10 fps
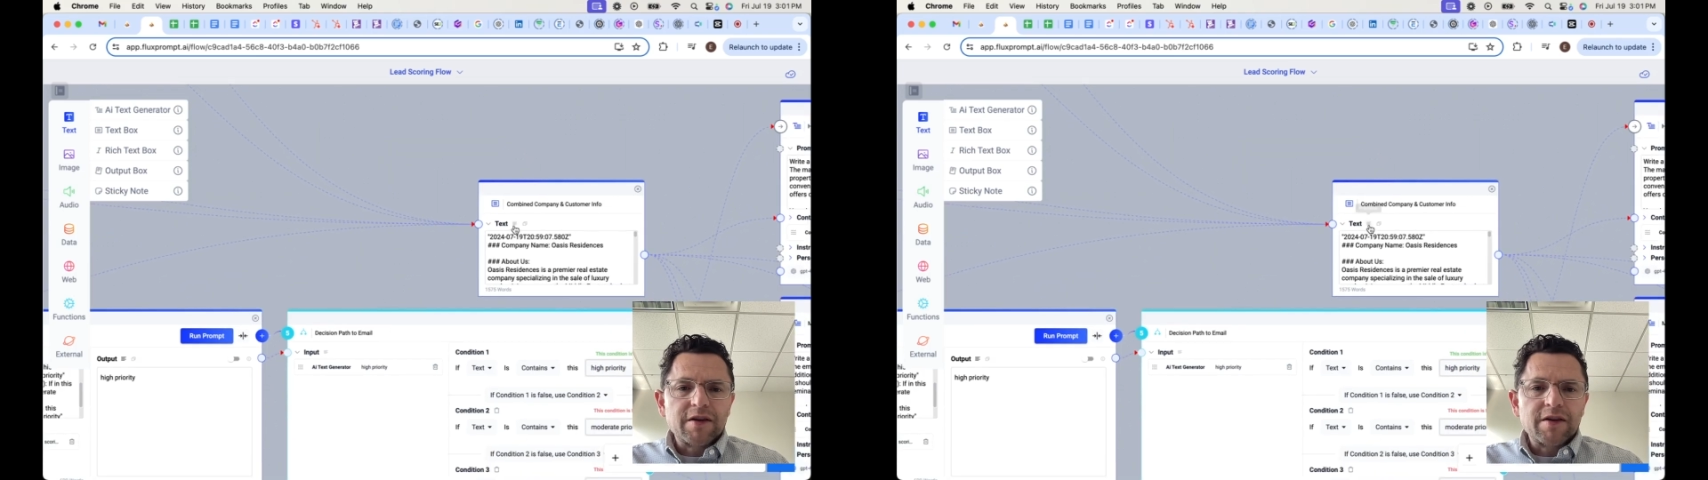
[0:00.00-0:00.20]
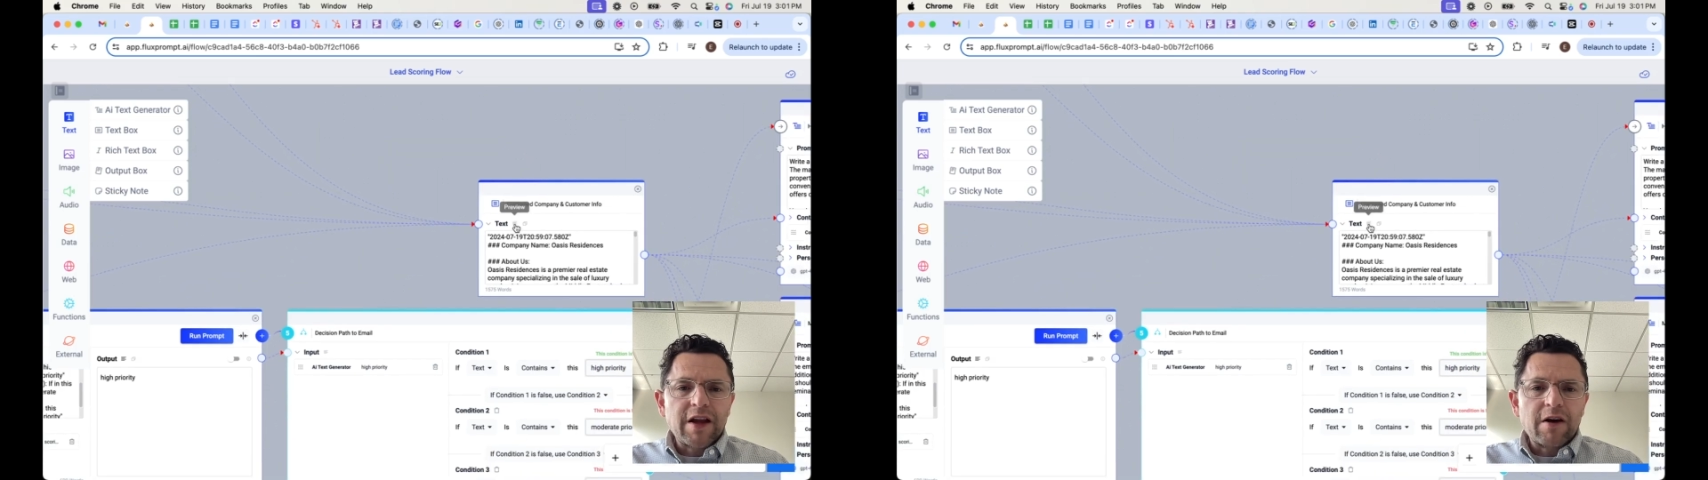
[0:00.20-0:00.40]

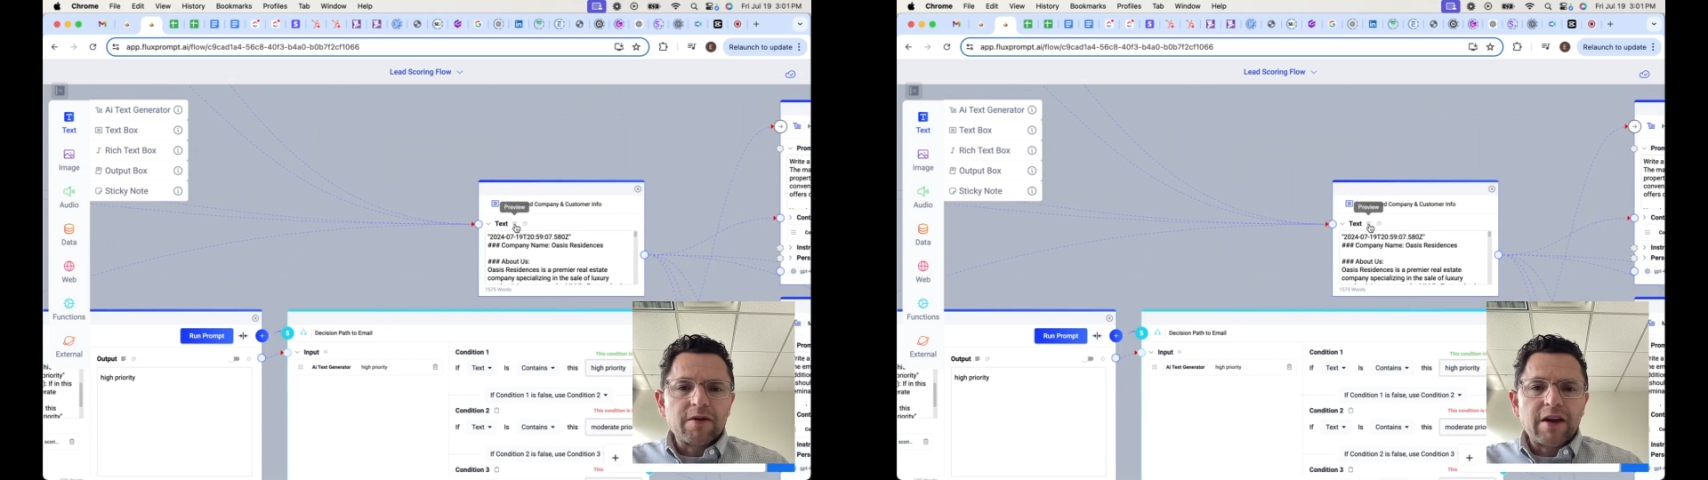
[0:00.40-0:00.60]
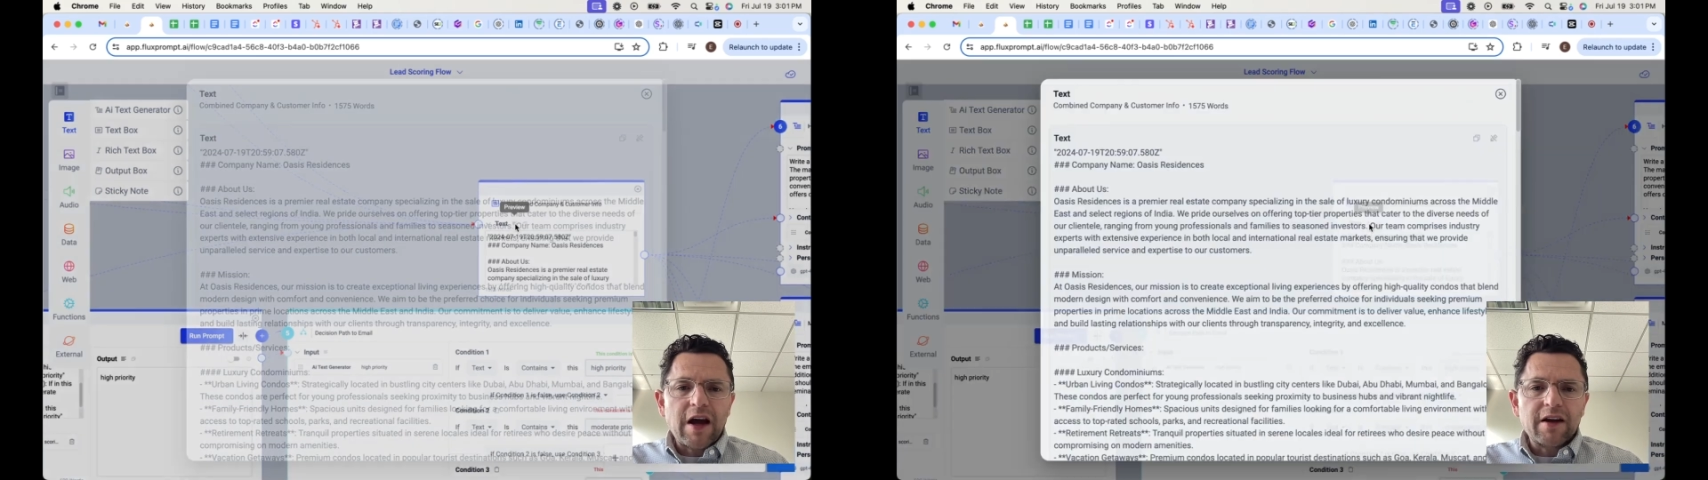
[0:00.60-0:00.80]

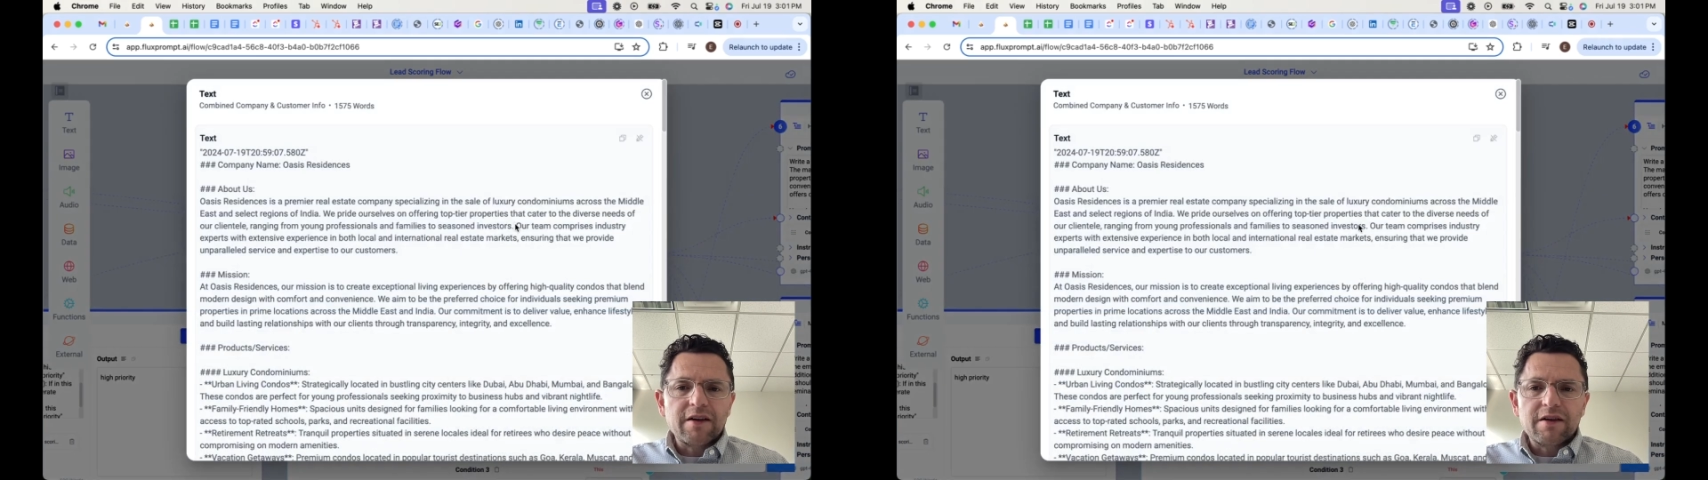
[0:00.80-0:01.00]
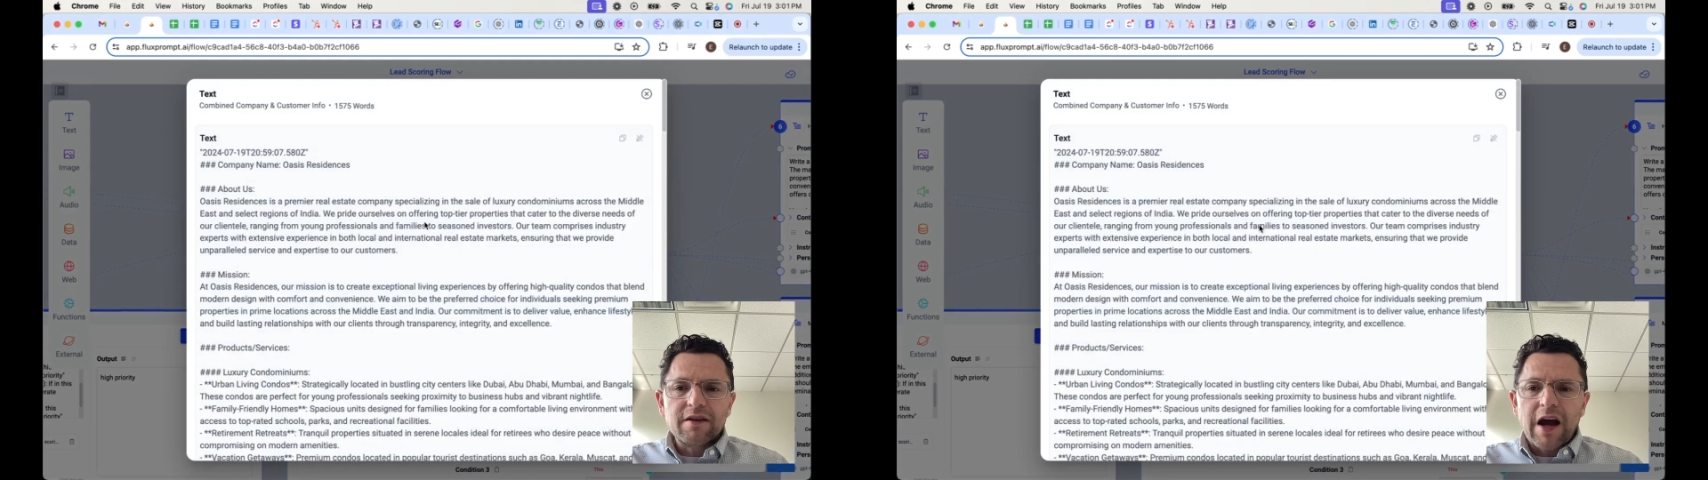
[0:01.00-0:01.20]
Now
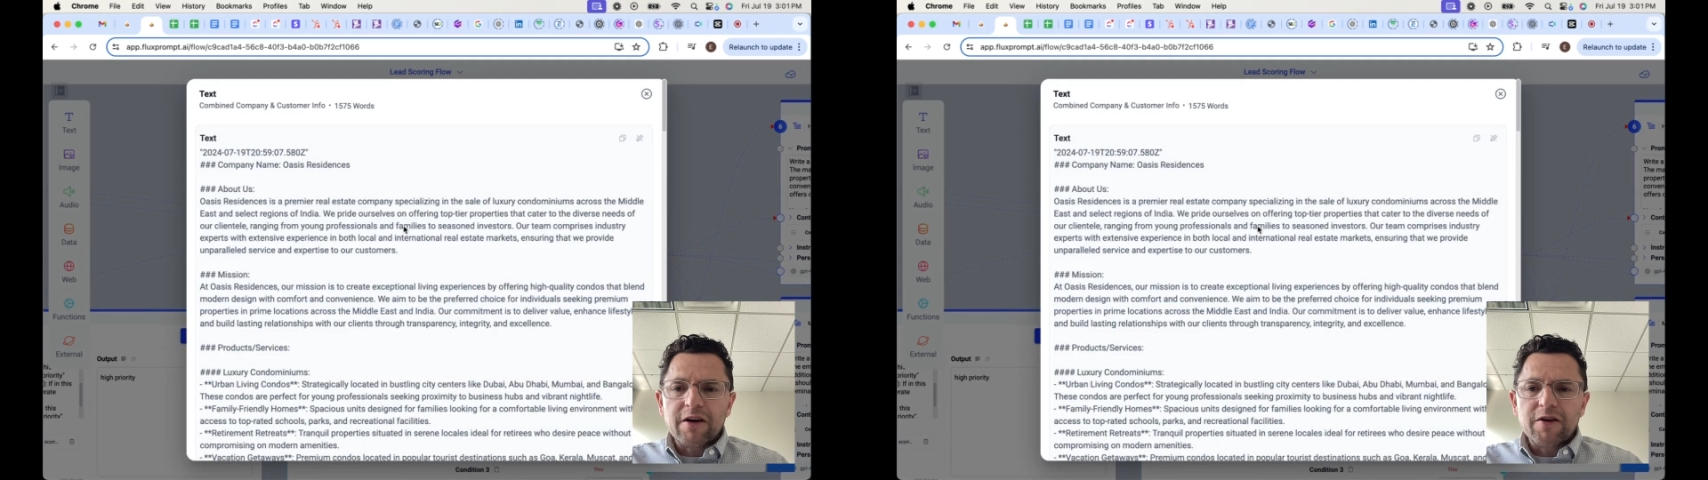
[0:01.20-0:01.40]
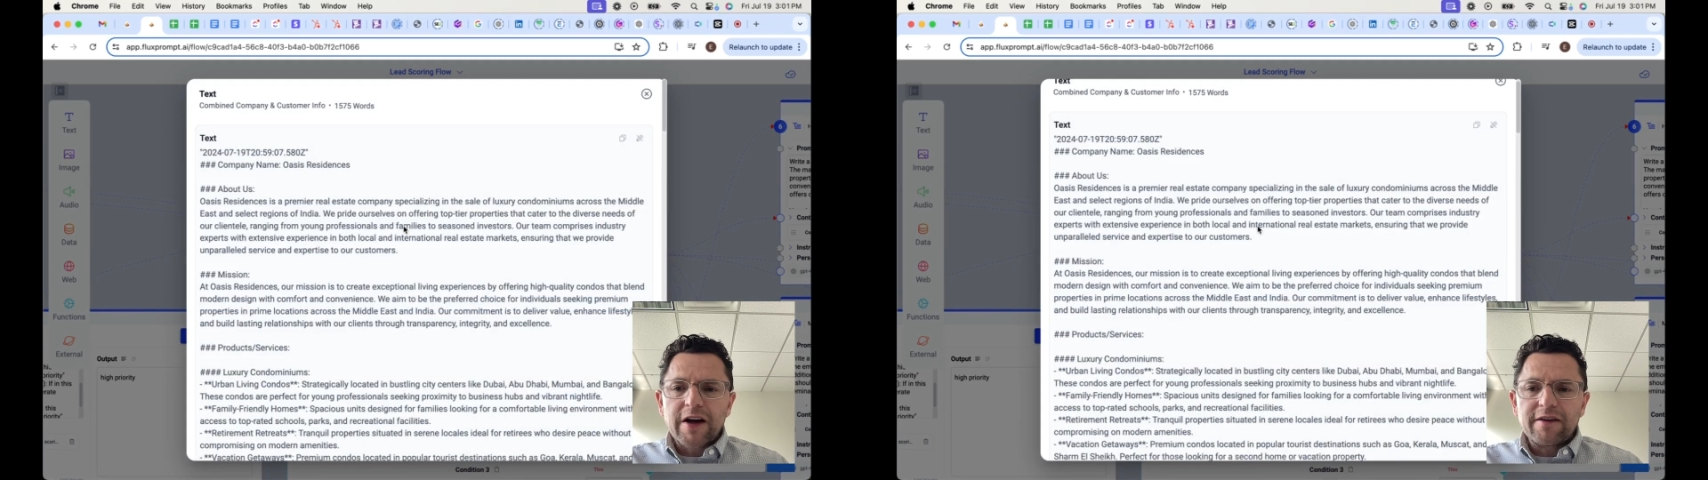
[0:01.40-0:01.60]
that
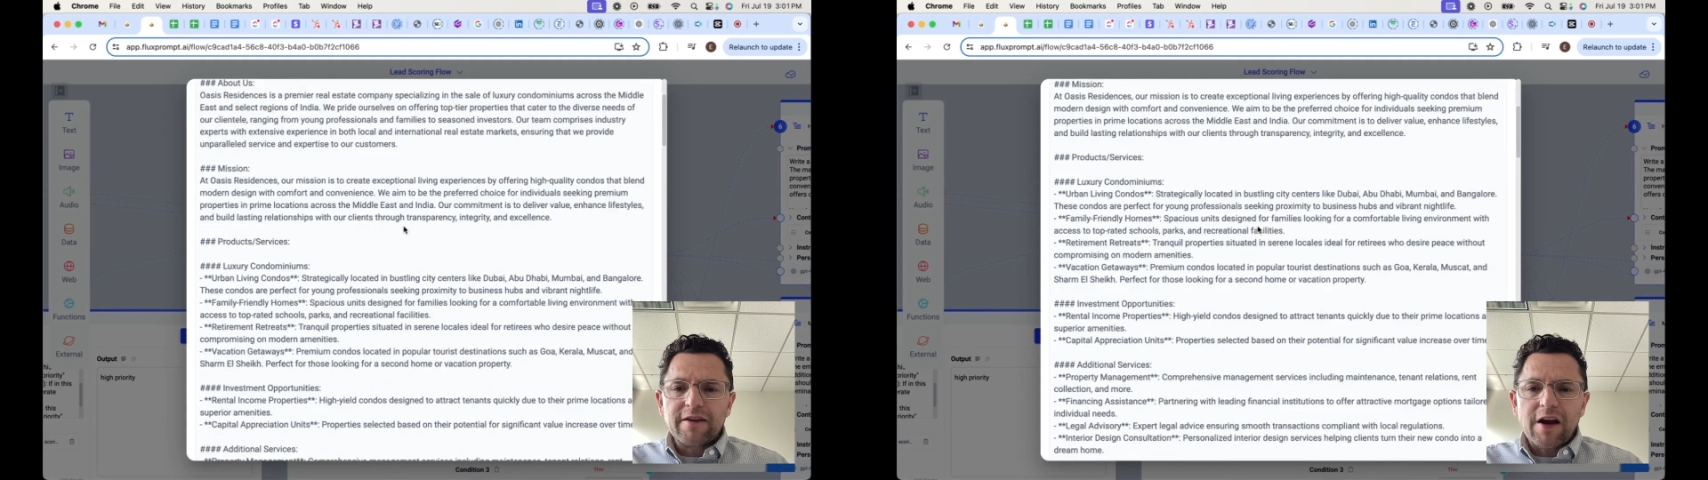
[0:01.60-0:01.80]
aggregates